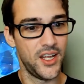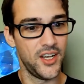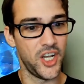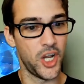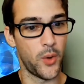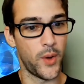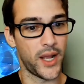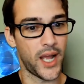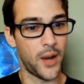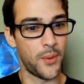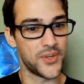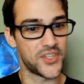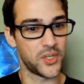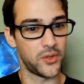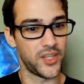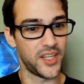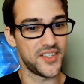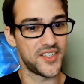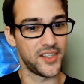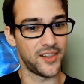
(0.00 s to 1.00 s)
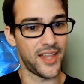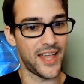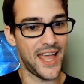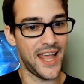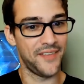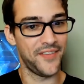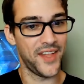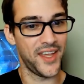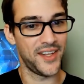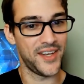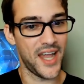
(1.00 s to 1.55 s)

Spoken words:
knowing I was only delaying the